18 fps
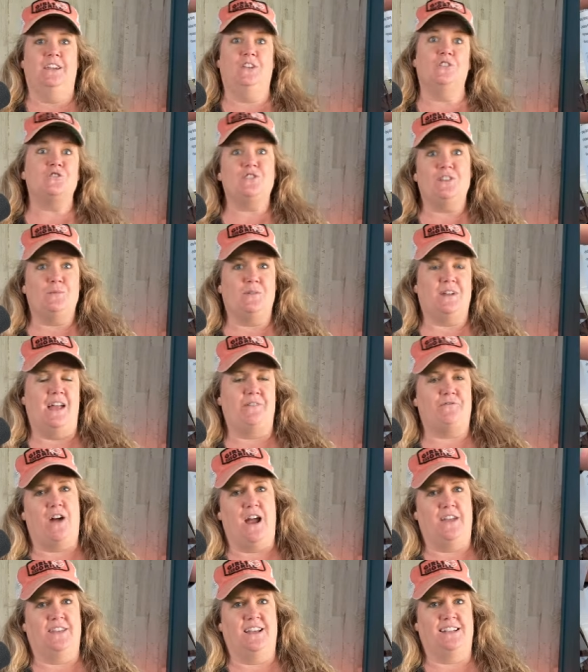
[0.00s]
Usually, when I
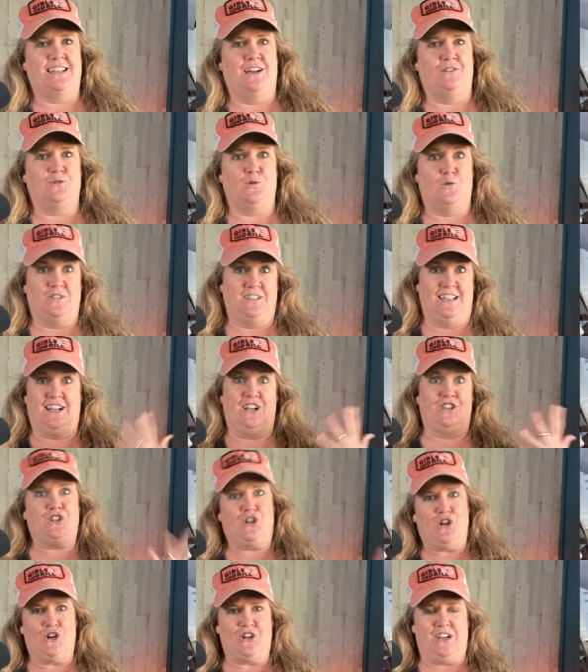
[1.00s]
fry things outdoors, like a
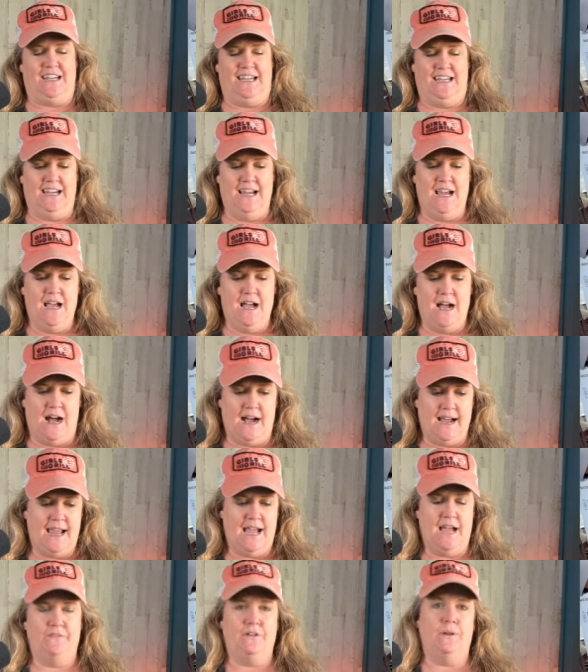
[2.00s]
turkey, I
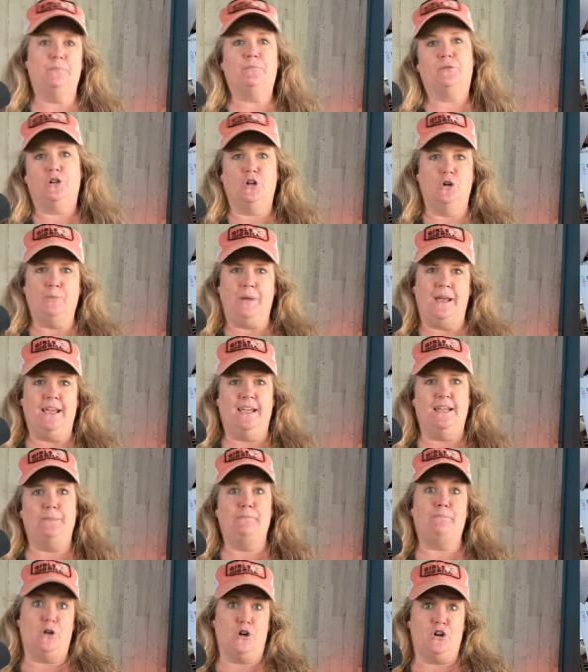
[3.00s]
have a
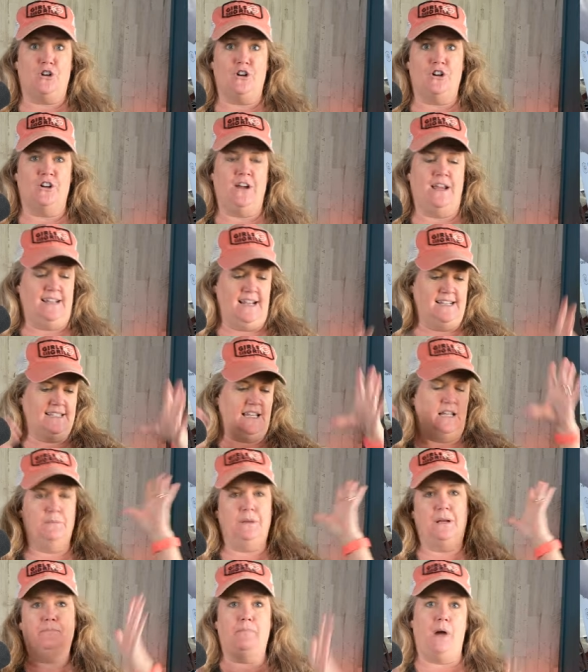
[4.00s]
propane burner and I set
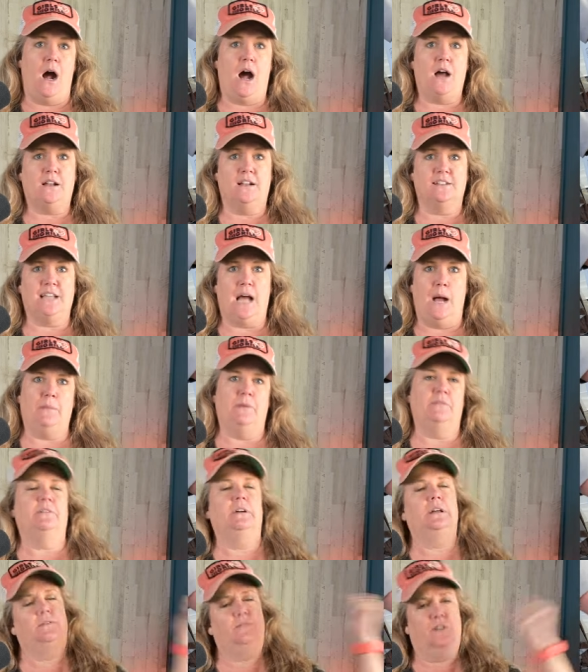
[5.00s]
a big pot on top
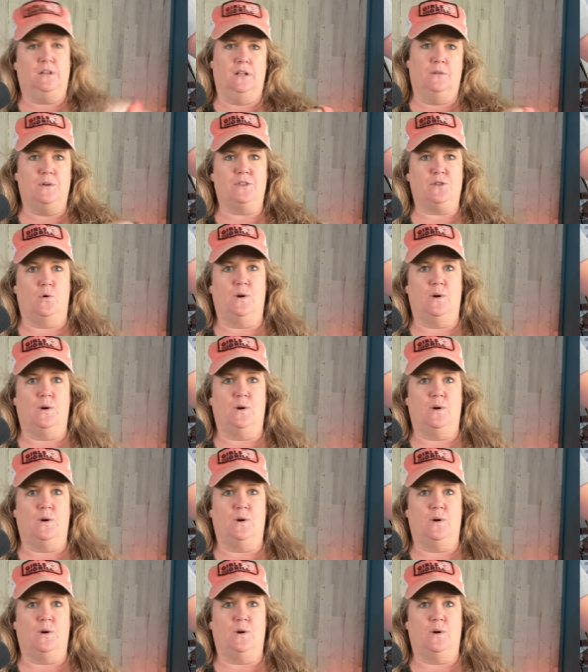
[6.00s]
of it, fill it with